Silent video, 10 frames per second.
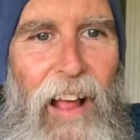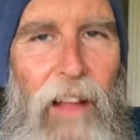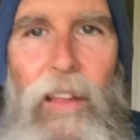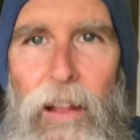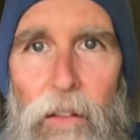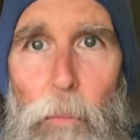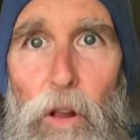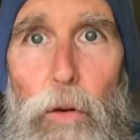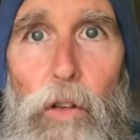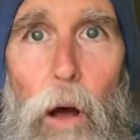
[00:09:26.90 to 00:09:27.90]
and the, the
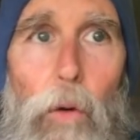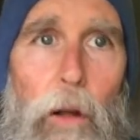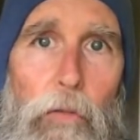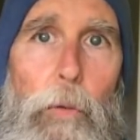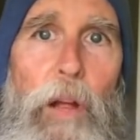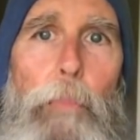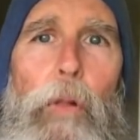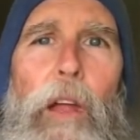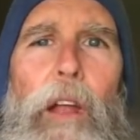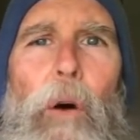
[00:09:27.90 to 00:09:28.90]
blue zone, uh, for
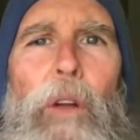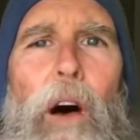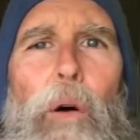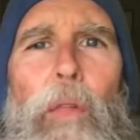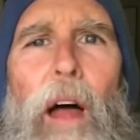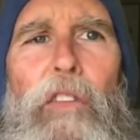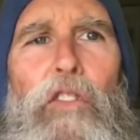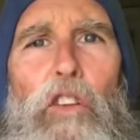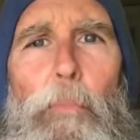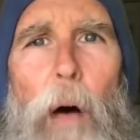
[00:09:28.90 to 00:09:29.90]
people that don't know, that's
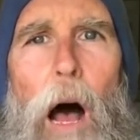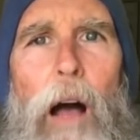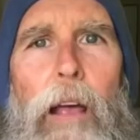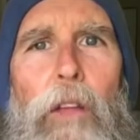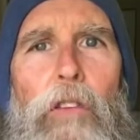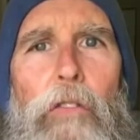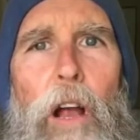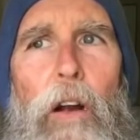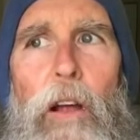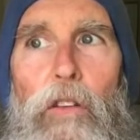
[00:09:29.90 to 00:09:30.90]
just pockets of
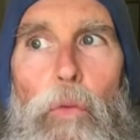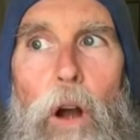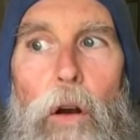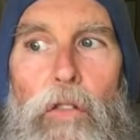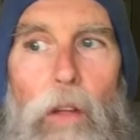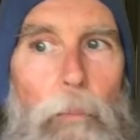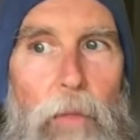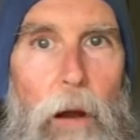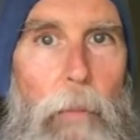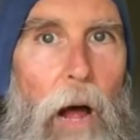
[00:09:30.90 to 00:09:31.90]
areas where
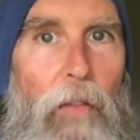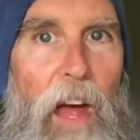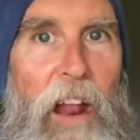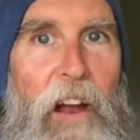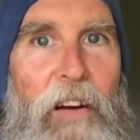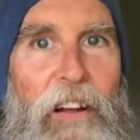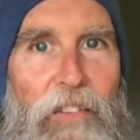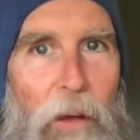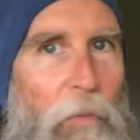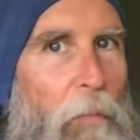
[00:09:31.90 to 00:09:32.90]
something about that area,
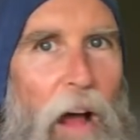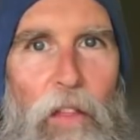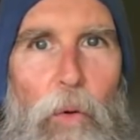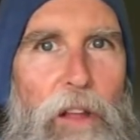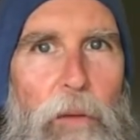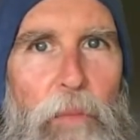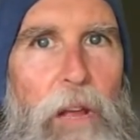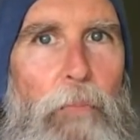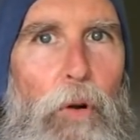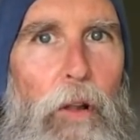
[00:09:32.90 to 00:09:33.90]
something about the way the
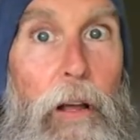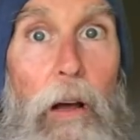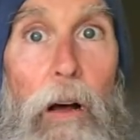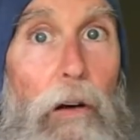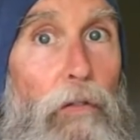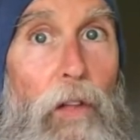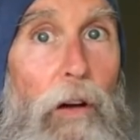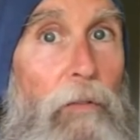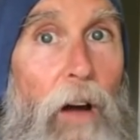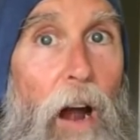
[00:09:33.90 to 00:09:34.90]
people live,
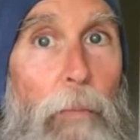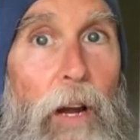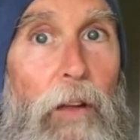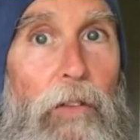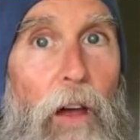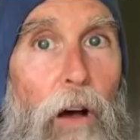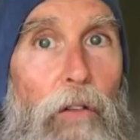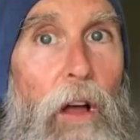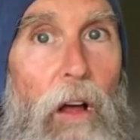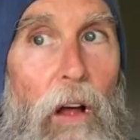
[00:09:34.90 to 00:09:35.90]
the environment
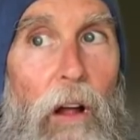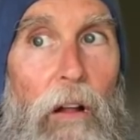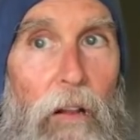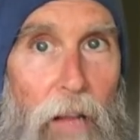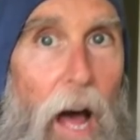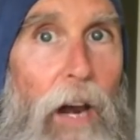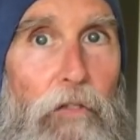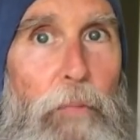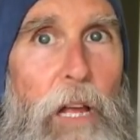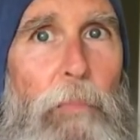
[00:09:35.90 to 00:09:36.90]
itself, a lot
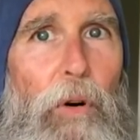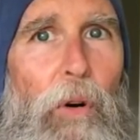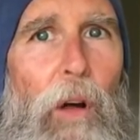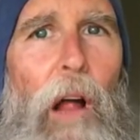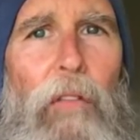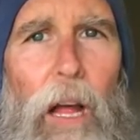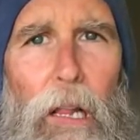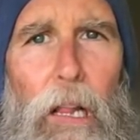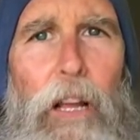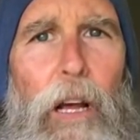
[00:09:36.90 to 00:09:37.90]
of people
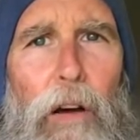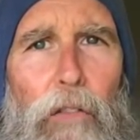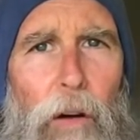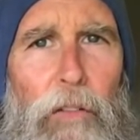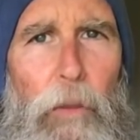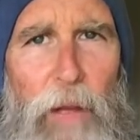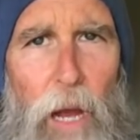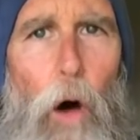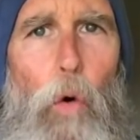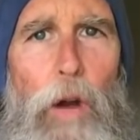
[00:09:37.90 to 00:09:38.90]
that live to be
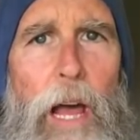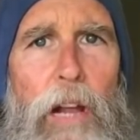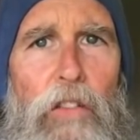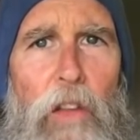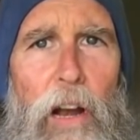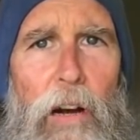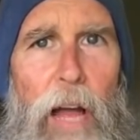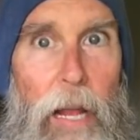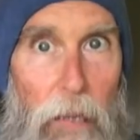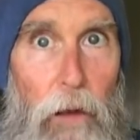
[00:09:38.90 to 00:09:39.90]
an old age there
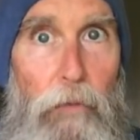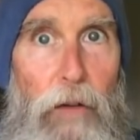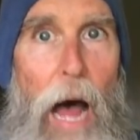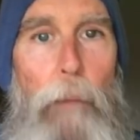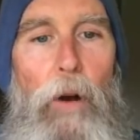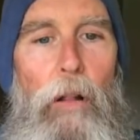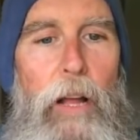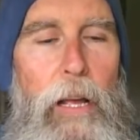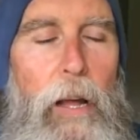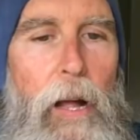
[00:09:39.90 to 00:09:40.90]
and live
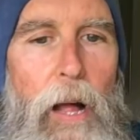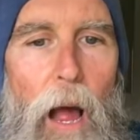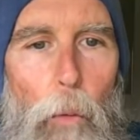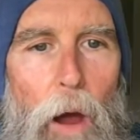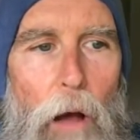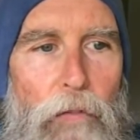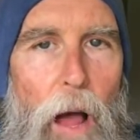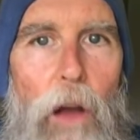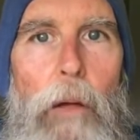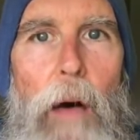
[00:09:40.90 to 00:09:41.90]
vibrantly. And what I
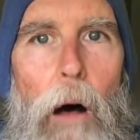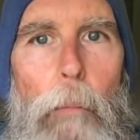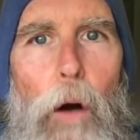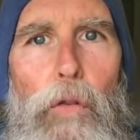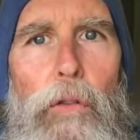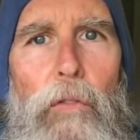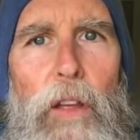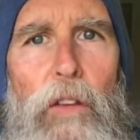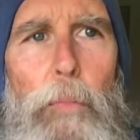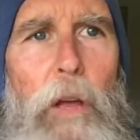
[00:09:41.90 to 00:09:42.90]
found about most of
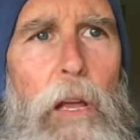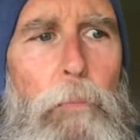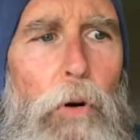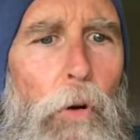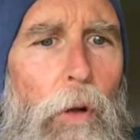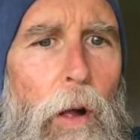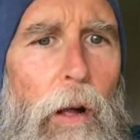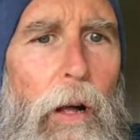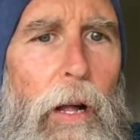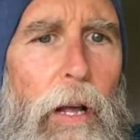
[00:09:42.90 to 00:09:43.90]
these people
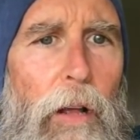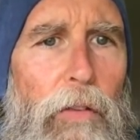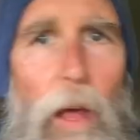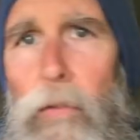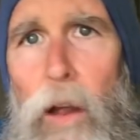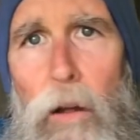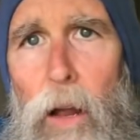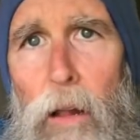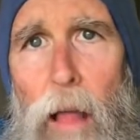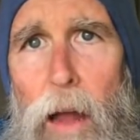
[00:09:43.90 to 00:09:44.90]
is, and there,
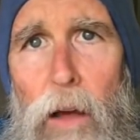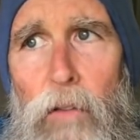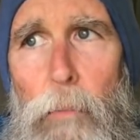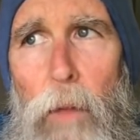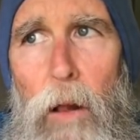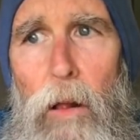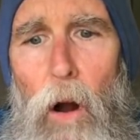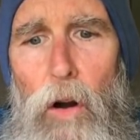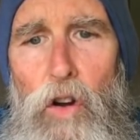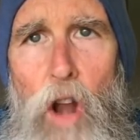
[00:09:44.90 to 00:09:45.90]
and a lot of them
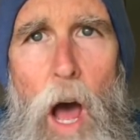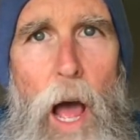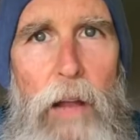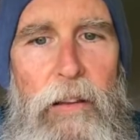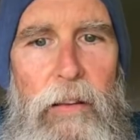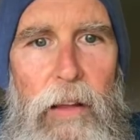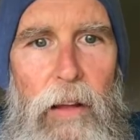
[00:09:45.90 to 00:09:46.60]
are not